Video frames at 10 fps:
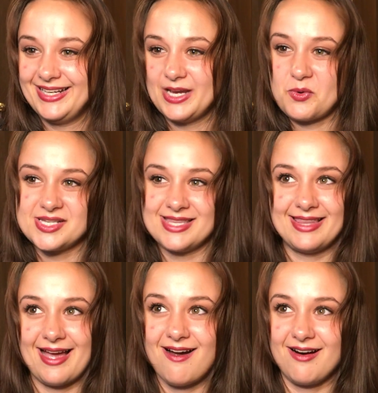It wasn't
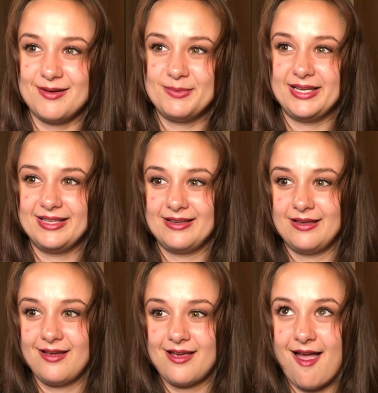that hard, but
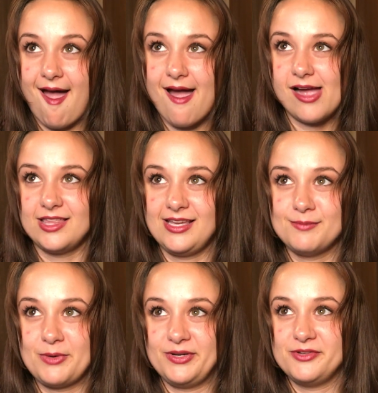I think
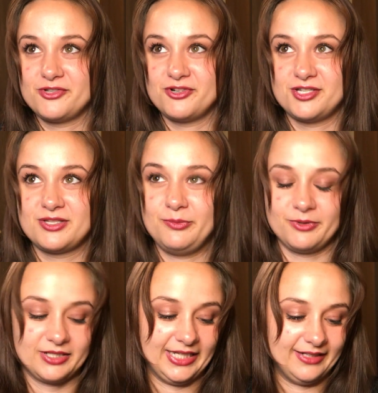my windows are just super
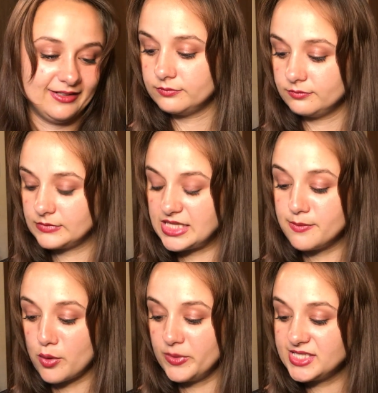clean. In the
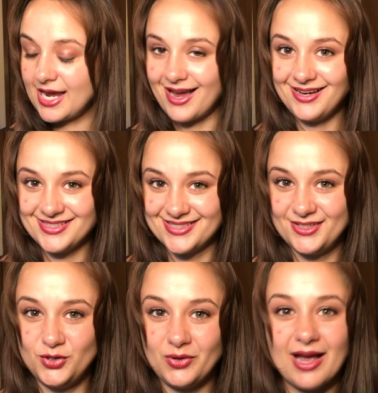moment to act,
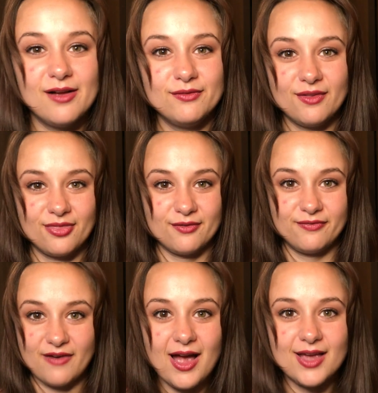you have the
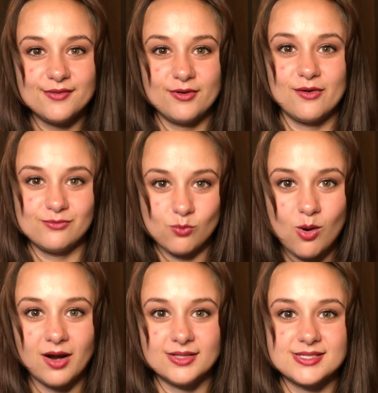Five of
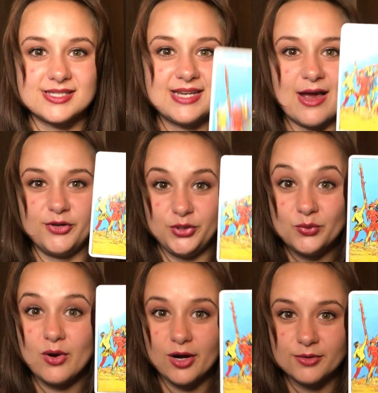Wands. Now
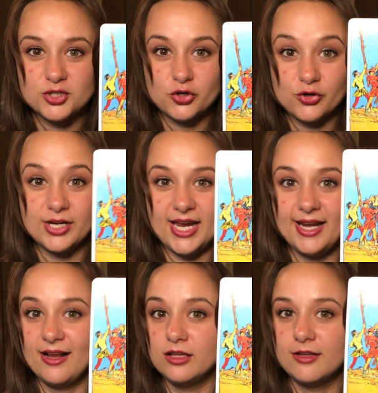you are
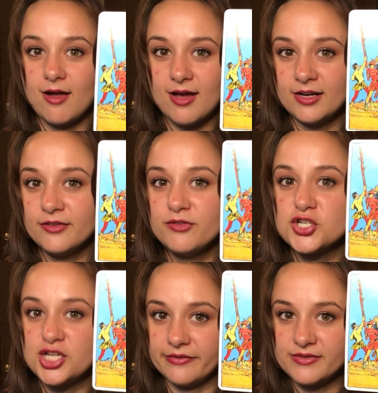creating a lot of
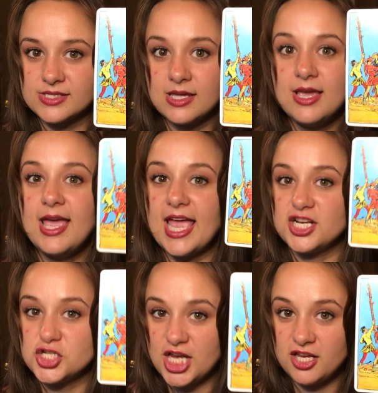shifts
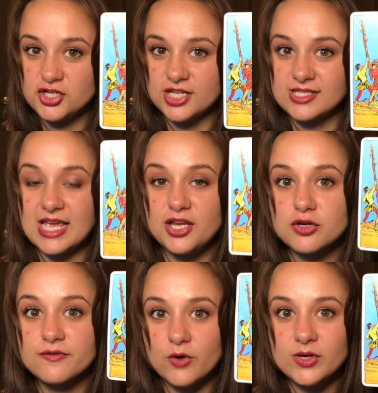and changes, and
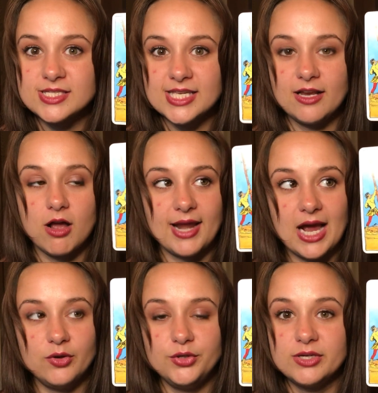you're focusing on
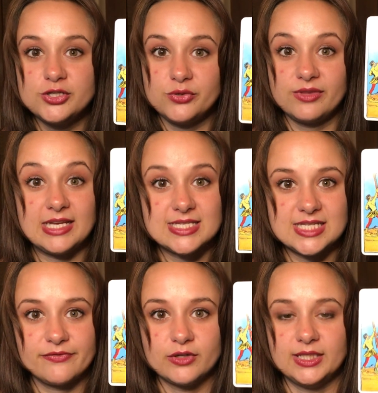how you can do things
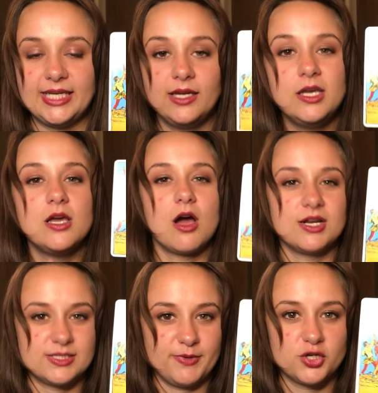differently on
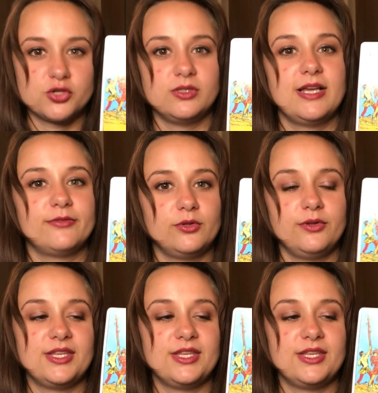a spiritual level.